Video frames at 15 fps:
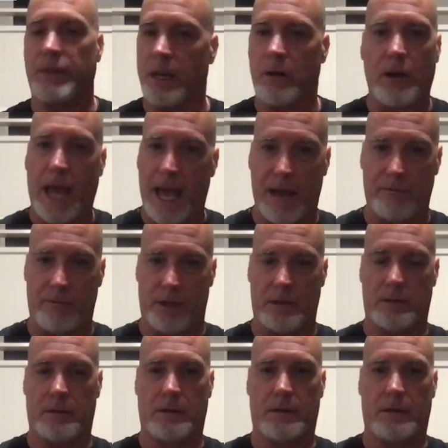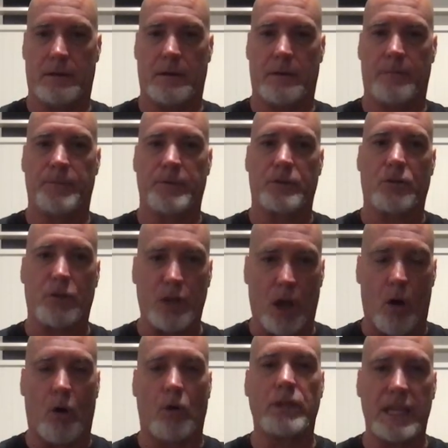They don't have it. So the
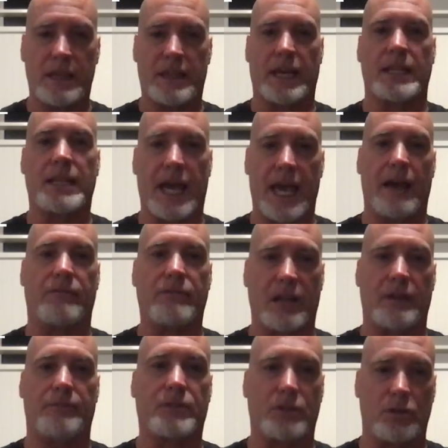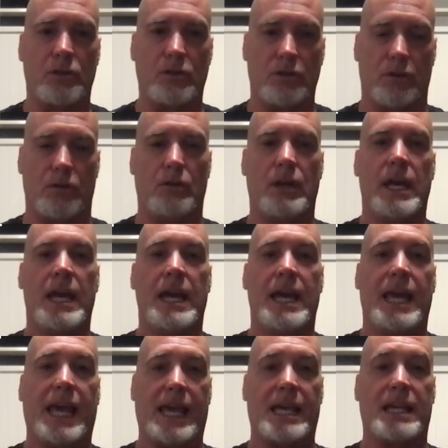only thing they have left to do
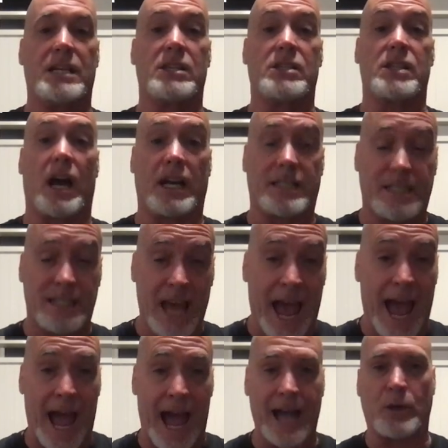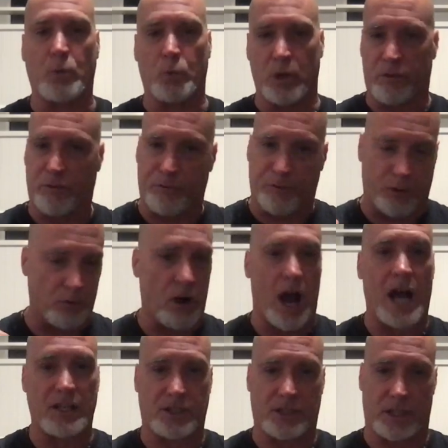is attack with
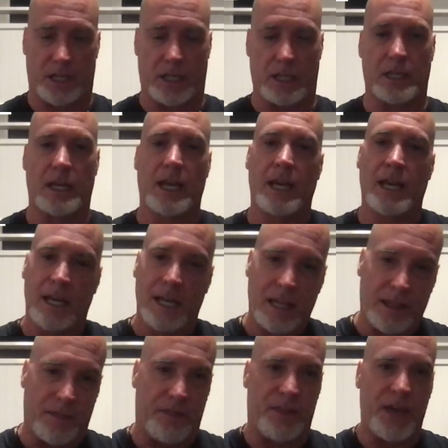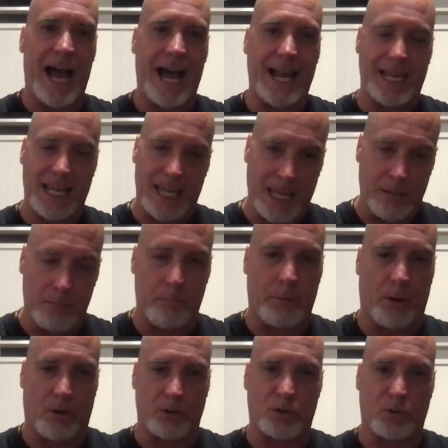ferocity that
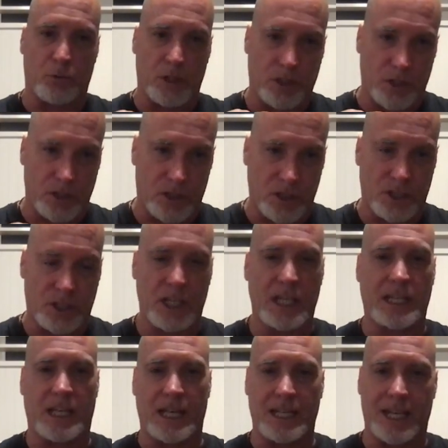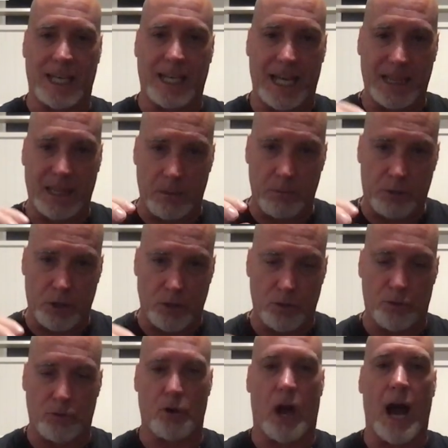impulse which is seeking to get them to
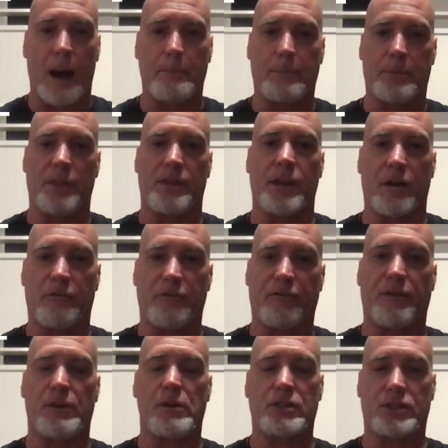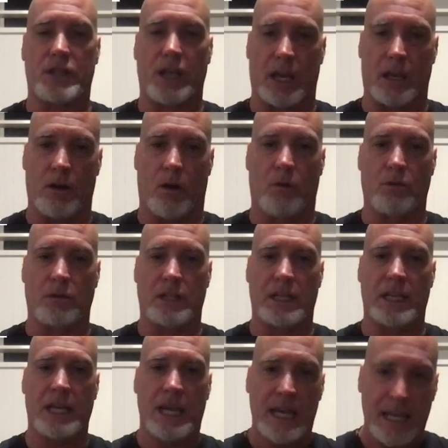drop their first and
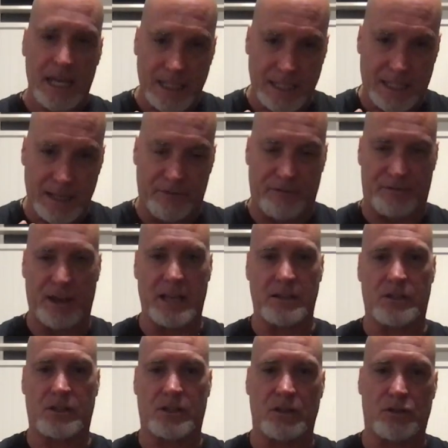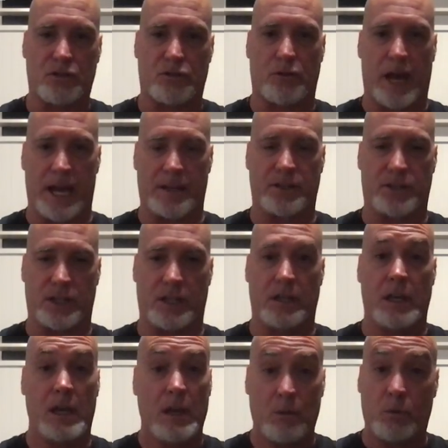only defense strategy,
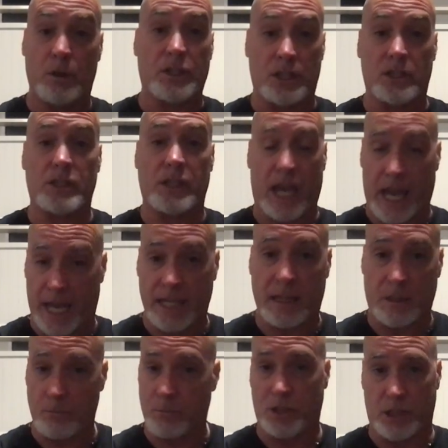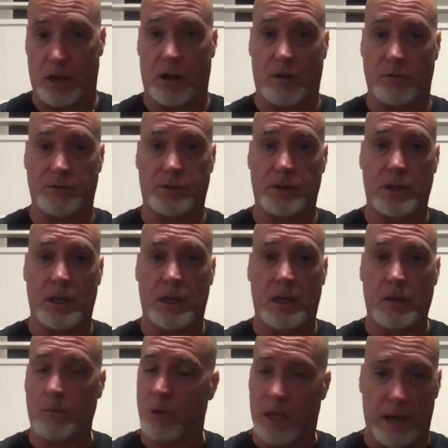which is to hate themselves
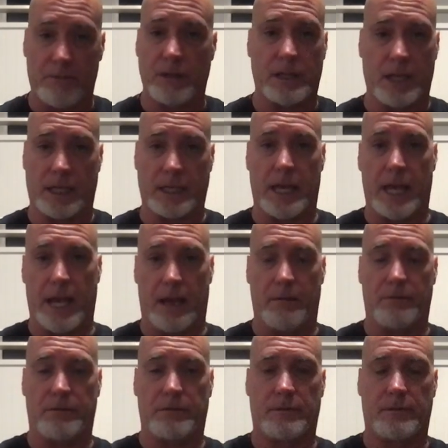with everything they have.